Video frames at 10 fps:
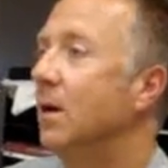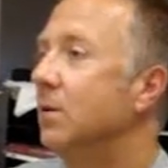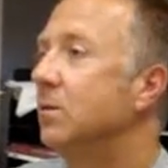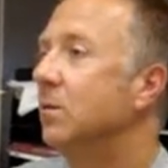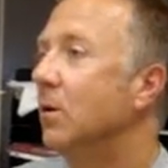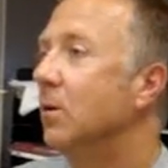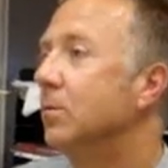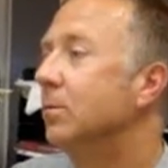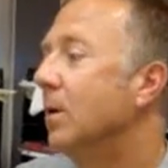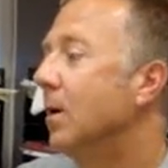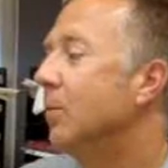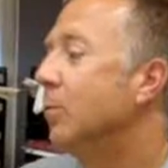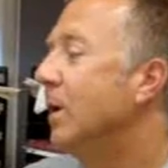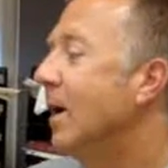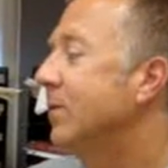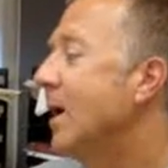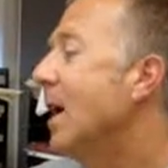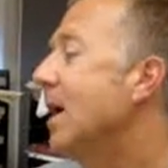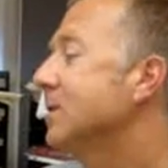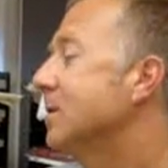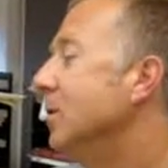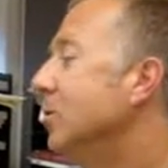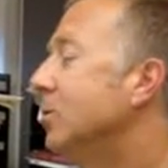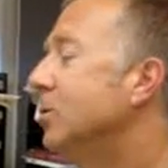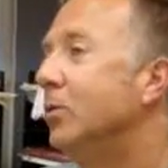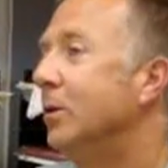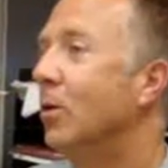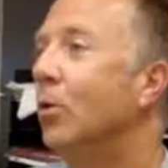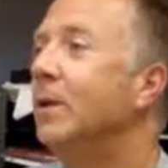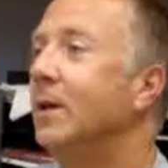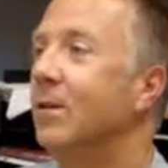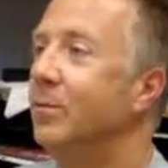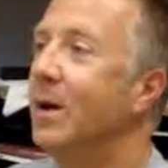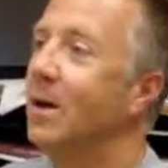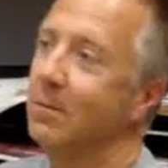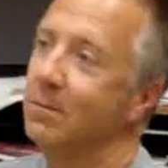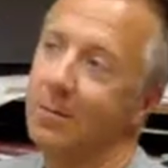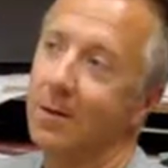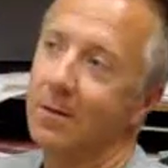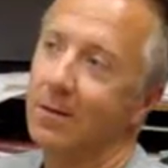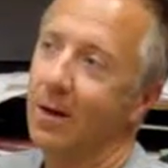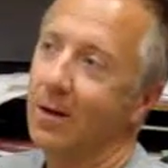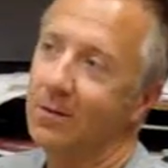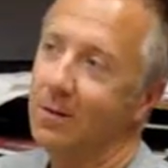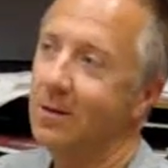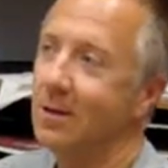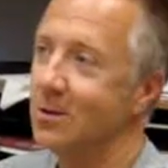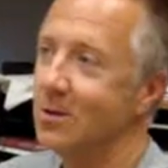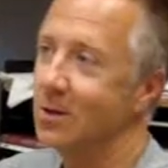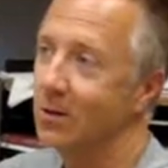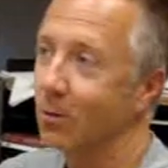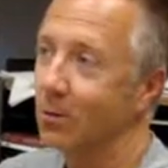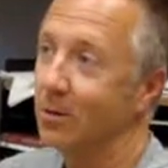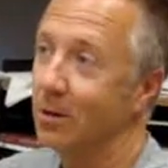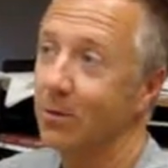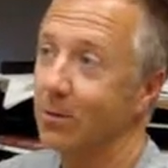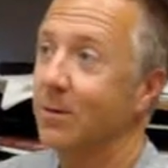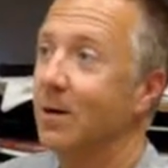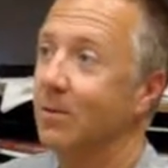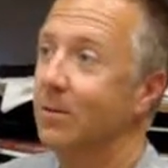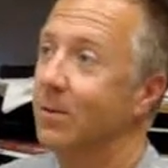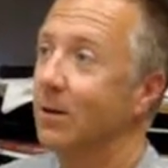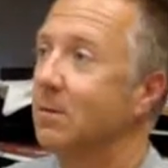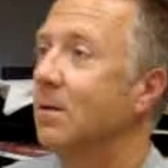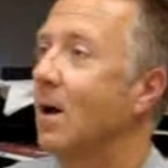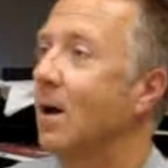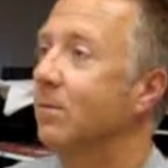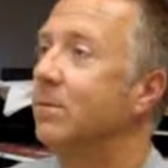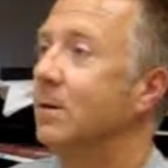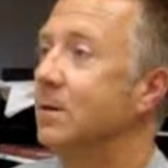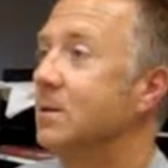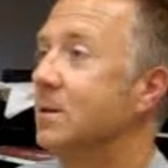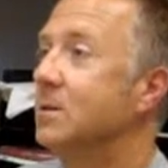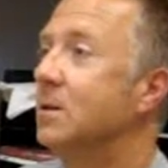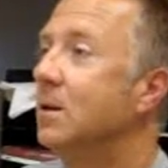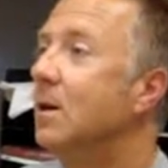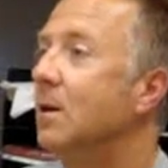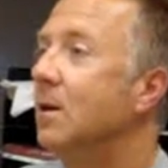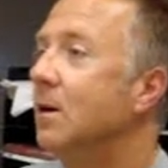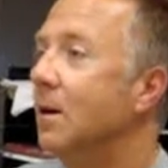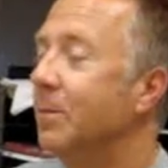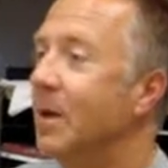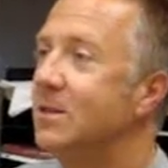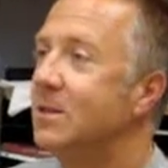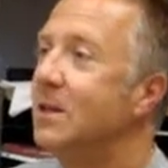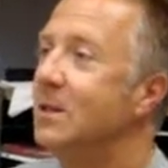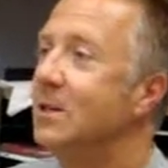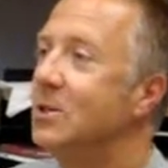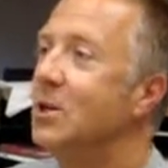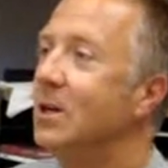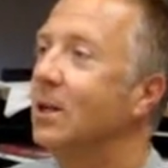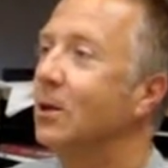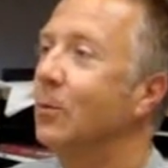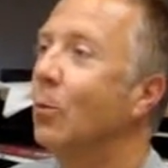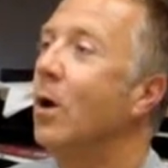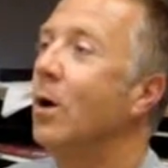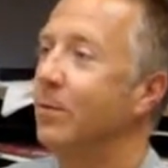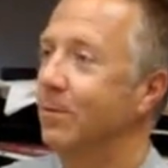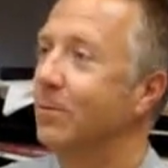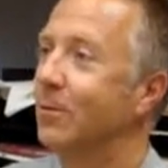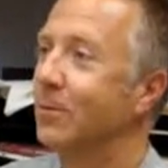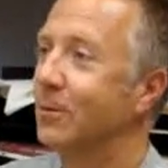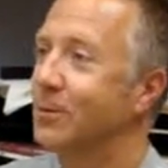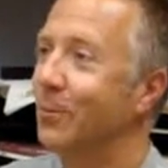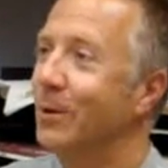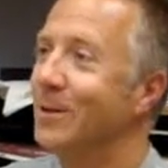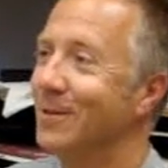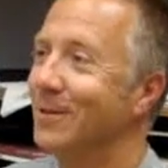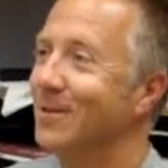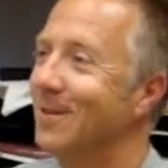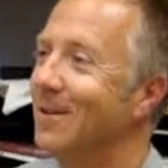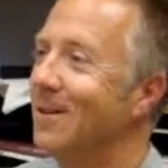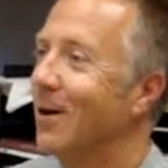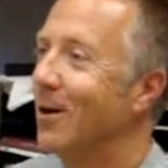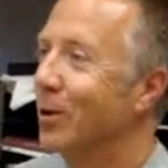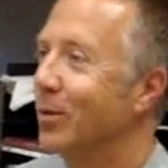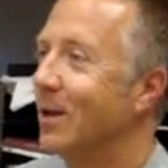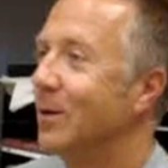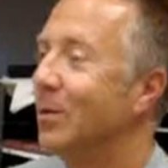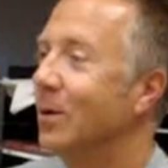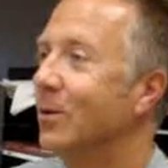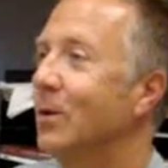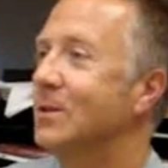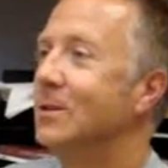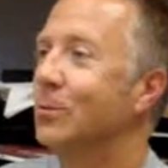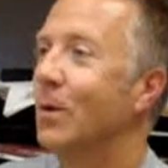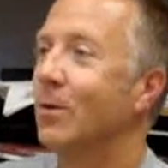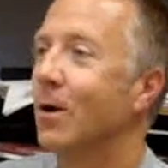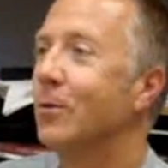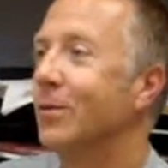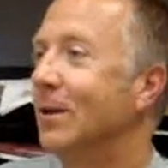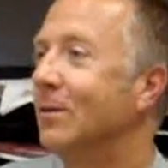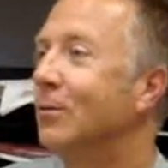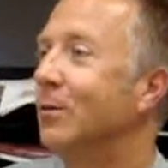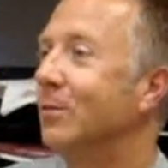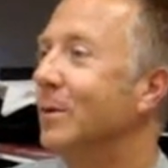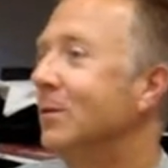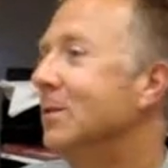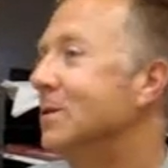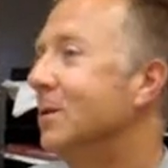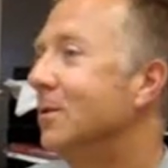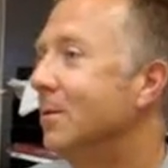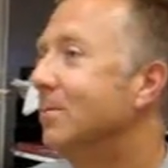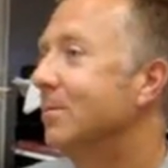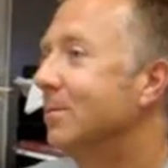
And so we have to ask, could it only have been A, C, T, and G, or could other things have existed? A, C, T, and G clearly won for some reason on our planet, but the question is whether other things could have been considered.